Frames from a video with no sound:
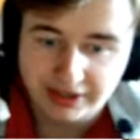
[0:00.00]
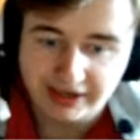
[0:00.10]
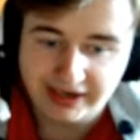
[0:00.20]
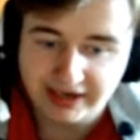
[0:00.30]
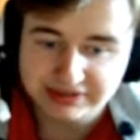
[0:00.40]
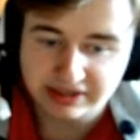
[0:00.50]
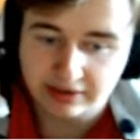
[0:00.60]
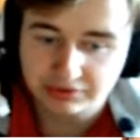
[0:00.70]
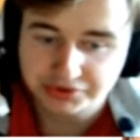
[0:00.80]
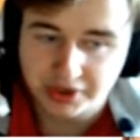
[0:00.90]
and
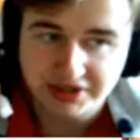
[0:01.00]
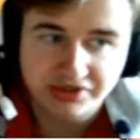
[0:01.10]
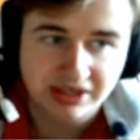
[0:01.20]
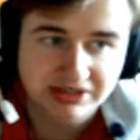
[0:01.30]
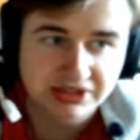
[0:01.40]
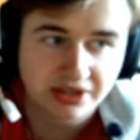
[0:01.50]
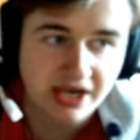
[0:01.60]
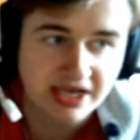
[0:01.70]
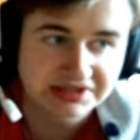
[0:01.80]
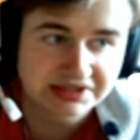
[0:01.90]
I'll try to answer
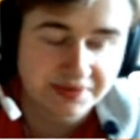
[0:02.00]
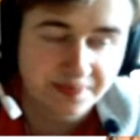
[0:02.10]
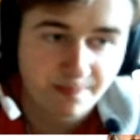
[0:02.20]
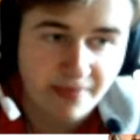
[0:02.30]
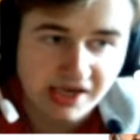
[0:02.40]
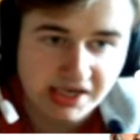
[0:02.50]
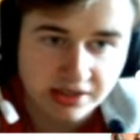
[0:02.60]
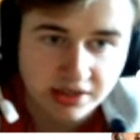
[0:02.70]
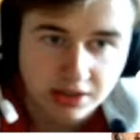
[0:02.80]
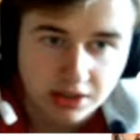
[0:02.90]
as many